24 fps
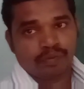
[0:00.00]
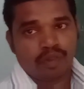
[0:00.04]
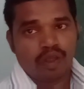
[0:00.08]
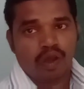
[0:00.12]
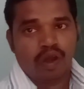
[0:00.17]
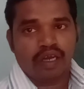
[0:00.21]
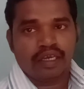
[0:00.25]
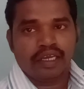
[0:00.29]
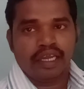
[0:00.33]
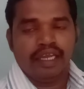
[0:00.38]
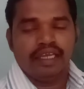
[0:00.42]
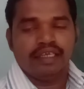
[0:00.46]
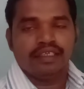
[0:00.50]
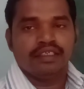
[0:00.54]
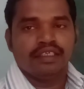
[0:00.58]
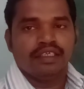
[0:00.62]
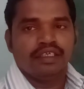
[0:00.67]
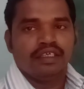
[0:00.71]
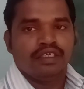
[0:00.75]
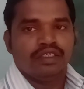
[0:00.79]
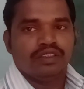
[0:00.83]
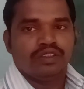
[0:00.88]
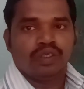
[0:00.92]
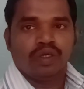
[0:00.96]

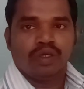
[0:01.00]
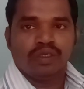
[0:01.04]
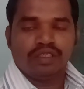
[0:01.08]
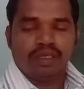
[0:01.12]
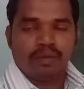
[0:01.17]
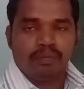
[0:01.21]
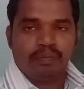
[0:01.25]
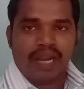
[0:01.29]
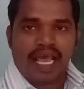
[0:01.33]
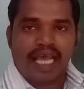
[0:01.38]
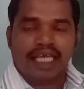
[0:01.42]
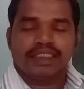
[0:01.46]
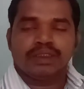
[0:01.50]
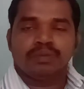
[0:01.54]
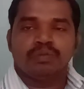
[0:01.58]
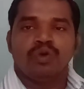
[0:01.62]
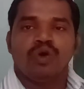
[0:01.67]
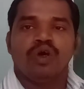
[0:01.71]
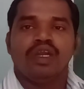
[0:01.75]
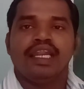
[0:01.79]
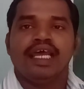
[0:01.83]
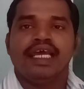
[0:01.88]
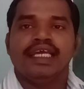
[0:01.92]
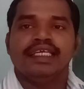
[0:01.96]
Okay, so the
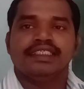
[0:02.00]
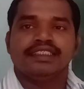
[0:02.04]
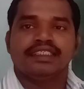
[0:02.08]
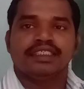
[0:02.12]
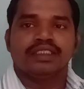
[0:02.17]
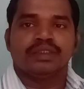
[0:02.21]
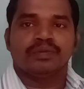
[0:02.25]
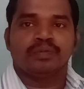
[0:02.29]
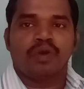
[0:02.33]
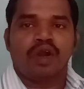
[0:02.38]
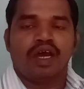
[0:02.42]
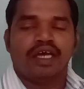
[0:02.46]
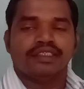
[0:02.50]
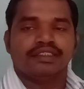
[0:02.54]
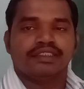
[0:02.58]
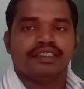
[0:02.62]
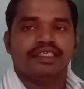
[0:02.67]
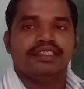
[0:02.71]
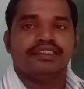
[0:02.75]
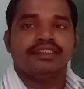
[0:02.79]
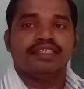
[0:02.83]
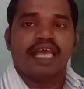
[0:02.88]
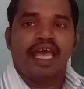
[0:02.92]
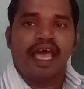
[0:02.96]
plasmolysis
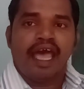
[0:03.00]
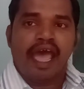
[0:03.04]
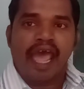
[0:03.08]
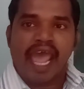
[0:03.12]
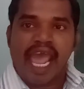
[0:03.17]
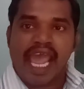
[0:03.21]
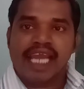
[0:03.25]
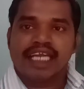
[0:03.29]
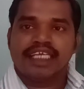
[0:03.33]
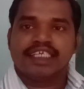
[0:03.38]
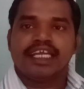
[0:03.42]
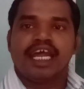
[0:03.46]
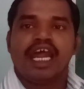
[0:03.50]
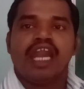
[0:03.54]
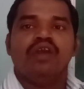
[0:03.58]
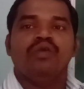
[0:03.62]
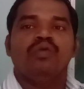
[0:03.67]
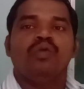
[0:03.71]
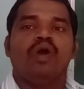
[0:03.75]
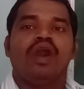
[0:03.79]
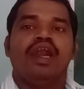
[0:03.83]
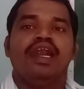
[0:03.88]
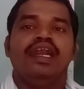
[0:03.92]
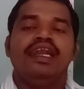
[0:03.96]
process act
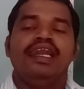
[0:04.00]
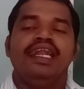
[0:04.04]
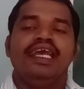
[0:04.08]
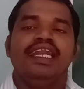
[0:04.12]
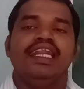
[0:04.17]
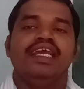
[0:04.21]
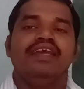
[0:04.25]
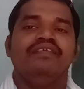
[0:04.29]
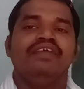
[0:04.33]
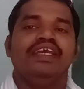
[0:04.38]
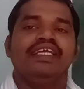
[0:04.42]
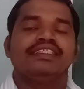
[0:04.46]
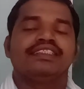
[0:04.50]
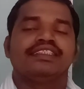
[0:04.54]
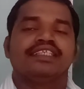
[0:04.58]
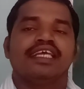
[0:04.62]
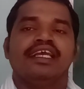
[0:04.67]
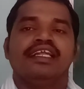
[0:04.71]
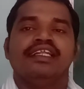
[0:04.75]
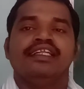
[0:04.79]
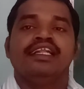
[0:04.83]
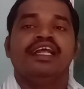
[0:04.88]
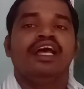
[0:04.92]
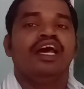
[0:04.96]
on only living
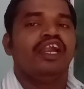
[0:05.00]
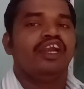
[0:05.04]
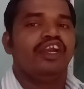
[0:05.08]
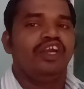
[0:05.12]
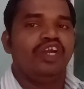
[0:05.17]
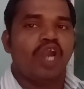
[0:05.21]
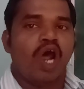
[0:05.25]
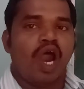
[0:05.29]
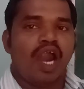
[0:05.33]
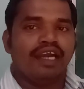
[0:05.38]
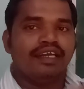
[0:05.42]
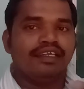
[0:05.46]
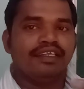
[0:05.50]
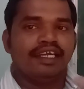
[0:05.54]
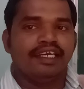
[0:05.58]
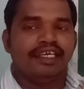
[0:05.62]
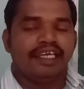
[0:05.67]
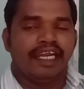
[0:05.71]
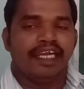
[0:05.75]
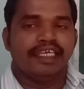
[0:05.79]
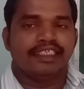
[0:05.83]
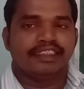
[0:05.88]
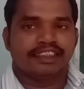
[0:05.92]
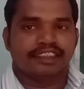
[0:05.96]
cell, not the
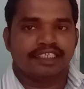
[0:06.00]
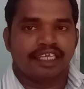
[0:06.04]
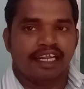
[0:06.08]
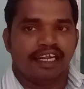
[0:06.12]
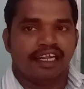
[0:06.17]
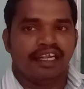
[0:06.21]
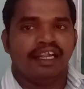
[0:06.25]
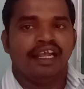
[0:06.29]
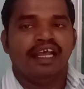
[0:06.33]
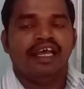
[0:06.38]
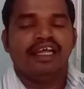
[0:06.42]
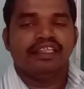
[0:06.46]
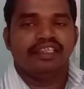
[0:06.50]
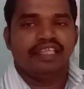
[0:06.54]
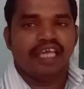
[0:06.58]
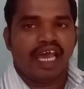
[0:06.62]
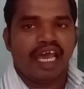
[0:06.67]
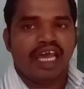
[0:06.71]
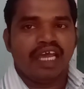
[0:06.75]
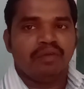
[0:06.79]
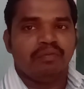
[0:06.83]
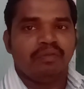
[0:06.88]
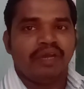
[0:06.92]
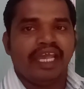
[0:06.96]
dead cell.
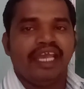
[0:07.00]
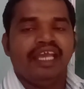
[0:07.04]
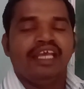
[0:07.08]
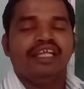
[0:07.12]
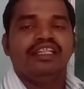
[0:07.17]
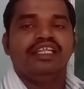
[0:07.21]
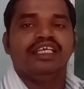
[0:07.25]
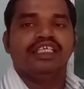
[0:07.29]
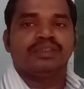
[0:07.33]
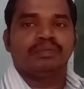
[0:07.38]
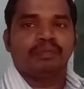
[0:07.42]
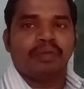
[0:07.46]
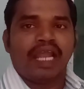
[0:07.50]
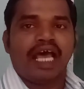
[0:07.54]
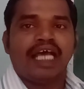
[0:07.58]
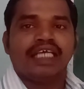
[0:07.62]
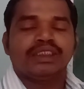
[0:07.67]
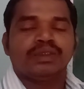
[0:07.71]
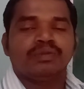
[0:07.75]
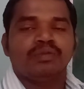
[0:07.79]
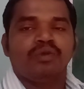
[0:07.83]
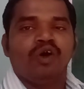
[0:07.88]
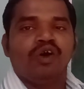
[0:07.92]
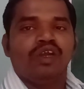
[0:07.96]
Thereby this
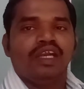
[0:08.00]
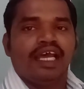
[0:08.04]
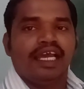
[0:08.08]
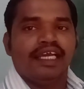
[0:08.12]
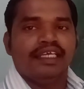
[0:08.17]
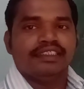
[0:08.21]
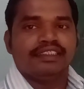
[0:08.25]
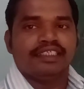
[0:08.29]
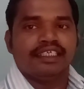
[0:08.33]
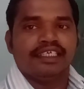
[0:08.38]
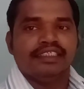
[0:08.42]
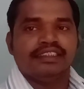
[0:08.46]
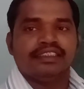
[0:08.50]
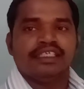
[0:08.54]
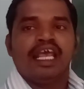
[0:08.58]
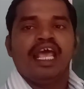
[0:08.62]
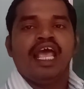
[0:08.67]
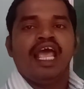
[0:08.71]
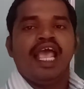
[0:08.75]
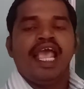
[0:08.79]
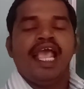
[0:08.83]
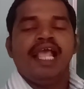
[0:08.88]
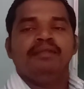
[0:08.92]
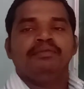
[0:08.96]

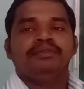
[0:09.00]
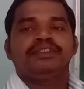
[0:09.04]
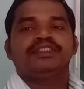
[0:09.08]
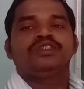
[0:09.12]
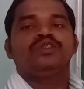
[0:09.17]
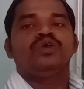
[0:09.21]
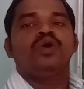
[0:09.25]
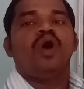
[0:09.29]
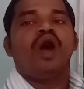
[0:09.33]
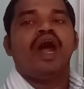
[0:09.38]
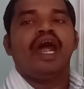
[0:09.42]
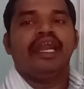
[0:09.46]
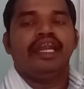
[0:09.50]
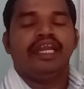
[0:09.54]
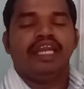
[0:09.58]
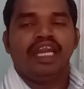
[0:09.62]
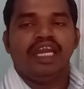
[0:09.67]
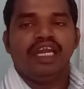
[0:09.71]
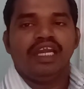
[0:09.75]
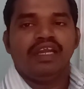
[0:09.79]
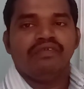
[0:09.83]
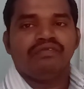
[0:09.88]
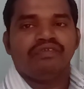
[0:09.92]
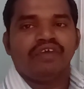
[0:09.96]
plasmolysis helps to
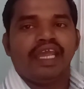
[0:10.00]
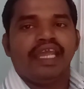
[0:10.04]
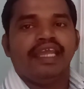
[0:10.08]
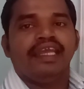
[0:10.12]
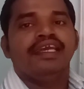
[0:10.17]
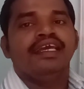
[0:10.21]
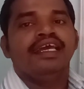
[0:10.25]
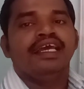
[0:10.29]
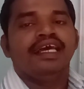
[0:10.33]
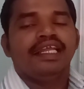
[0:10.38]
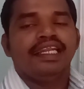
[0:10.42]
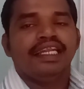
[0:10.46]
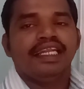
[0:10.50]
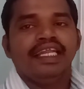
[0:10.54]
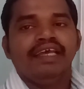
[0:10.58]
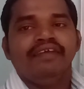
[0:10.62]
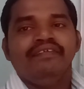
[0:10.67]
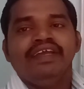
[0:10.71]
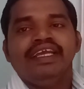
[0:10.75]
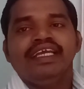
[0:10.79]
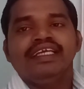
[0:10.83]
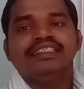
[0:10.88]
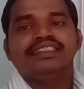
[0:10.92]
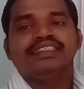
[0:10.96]
identify
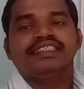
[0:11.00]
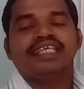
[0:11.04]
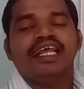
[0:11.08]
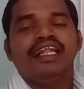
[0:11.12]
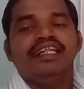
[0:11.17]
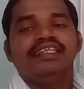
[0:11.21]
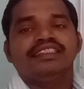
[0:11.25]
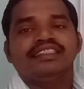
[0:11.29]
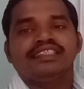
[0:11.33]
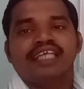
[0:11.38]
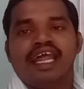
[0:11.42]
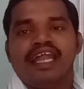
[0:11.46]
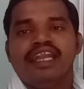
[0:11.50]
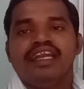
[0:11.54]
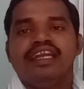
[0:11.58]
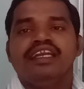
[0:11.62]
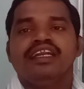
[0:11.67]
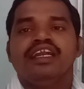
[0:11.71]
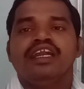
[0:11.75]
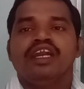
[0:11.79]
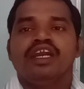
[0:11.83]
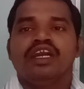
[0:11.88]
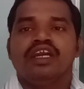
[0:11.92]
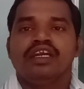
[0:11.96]
living cells
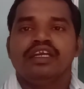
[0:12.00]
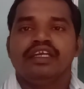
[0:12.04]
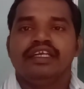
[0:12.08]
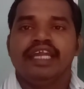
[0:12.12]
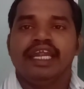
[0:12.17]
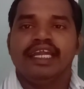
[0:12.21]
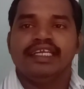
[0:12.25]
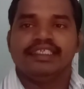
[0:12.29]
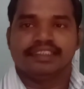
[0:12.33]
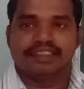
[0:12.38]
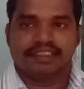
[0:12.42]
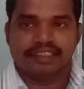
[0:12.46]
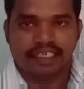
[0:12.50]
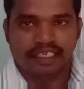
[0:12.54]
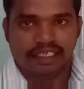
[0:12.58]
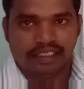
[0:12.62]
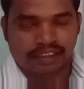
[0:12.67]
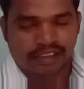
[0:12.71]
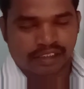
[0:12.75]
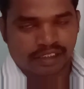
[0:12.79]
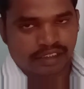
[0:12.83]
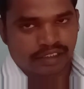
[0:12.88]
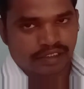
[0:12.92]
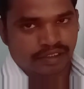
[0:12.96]
and dead
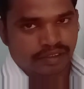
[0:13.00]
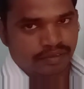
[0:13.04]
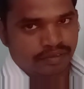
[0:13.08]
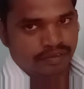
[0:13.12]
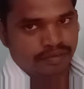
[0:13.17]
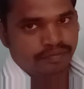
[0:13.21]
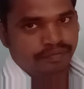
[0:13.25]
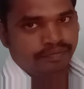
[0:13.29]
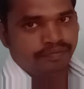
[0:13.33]
cells.